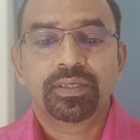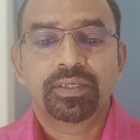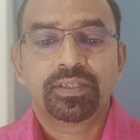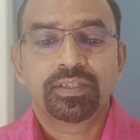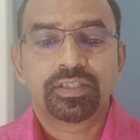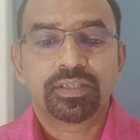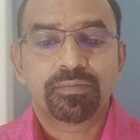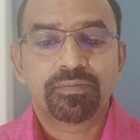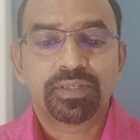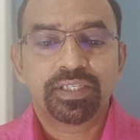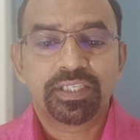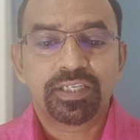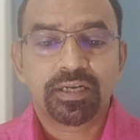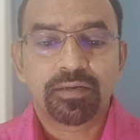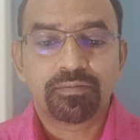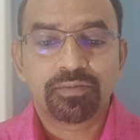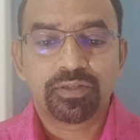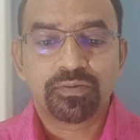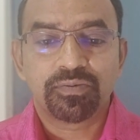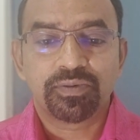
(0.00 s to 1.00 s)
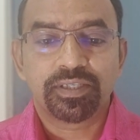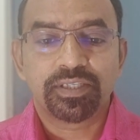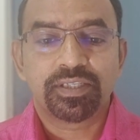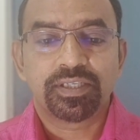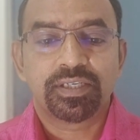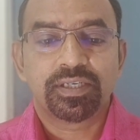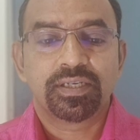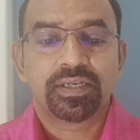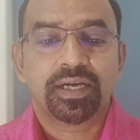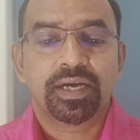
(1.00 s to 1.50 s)
subject comes
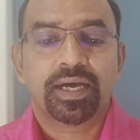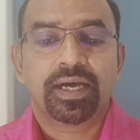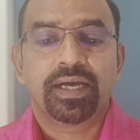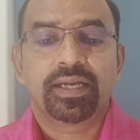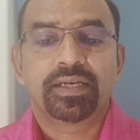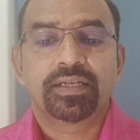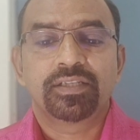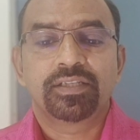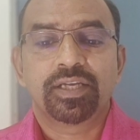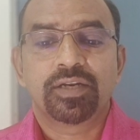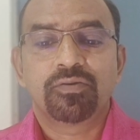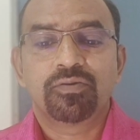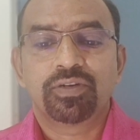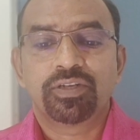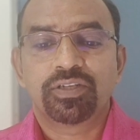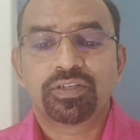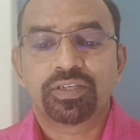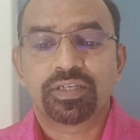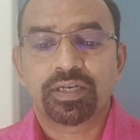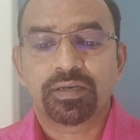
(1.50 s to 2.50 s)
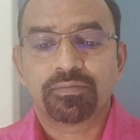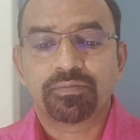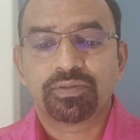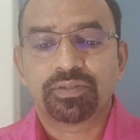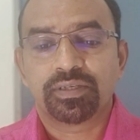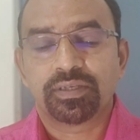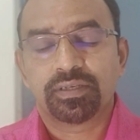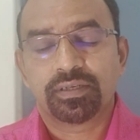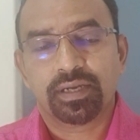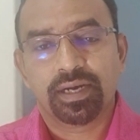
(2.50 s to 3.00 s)
first and the salutation
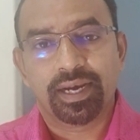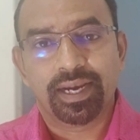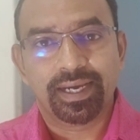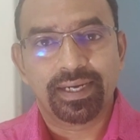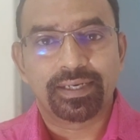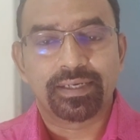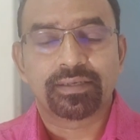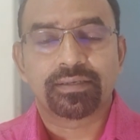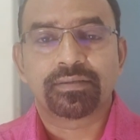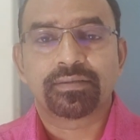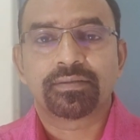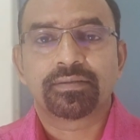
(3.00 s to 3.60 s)
comes later.